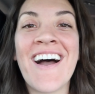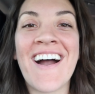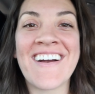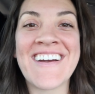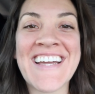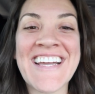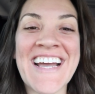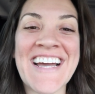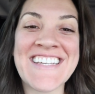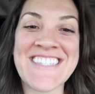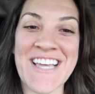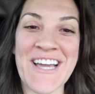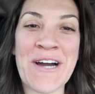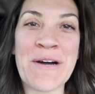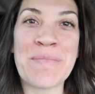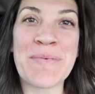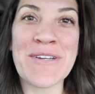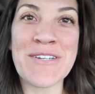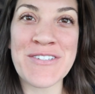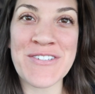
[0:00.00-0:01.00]
All right guys, I
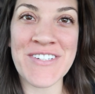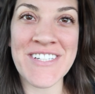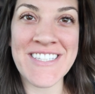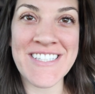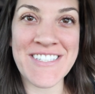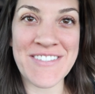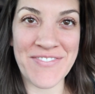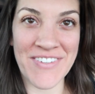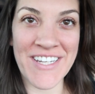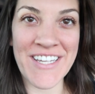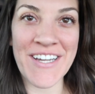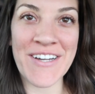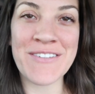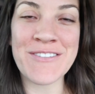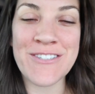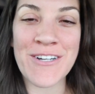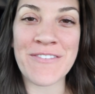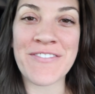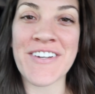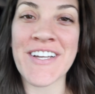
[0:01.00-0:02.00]
hope you enjoyed this video.
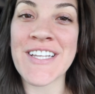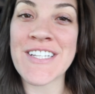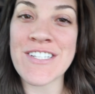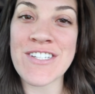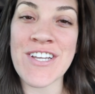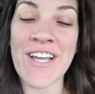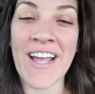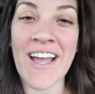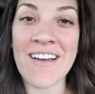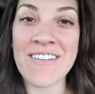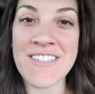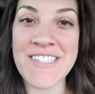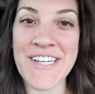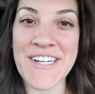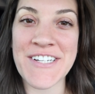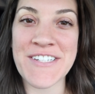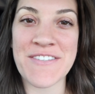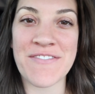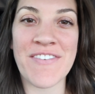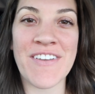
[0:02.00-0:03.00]
Don't forget to check out
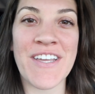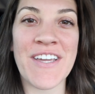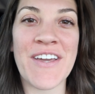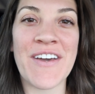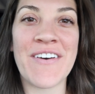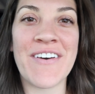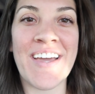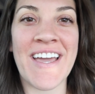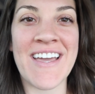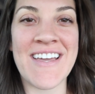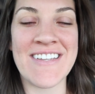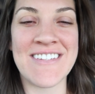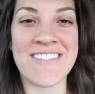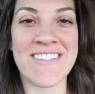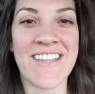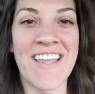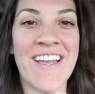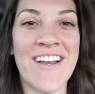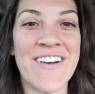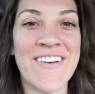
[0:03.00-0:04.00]
Sarah's video
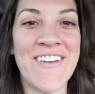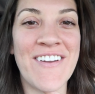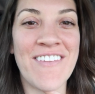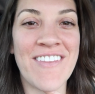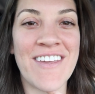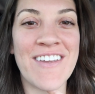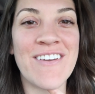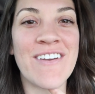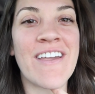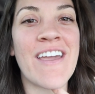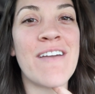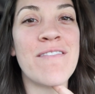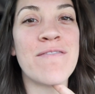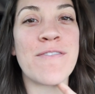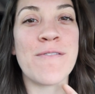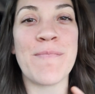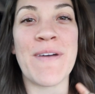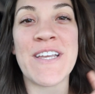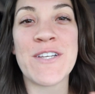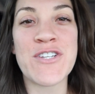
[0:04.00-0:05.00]
and let her know that you came from my